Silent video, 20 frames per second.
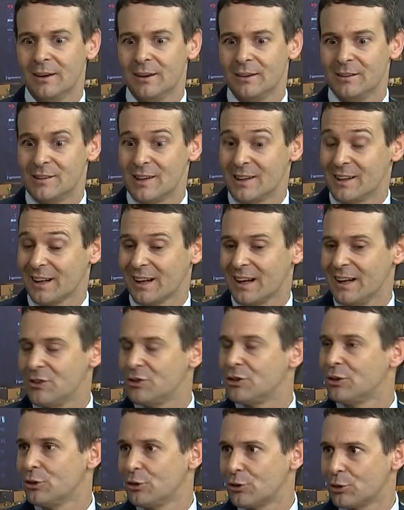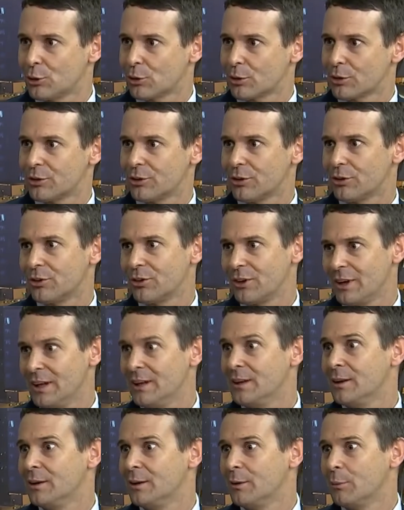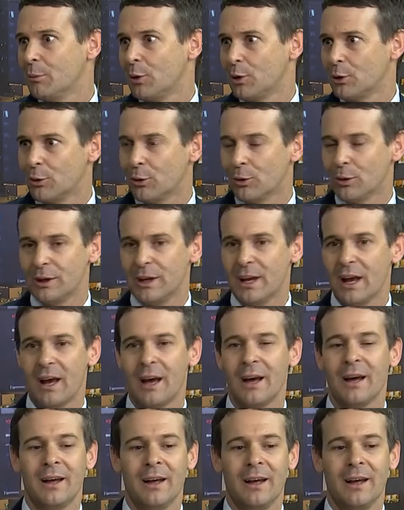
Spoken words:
generation sources in Mongolia,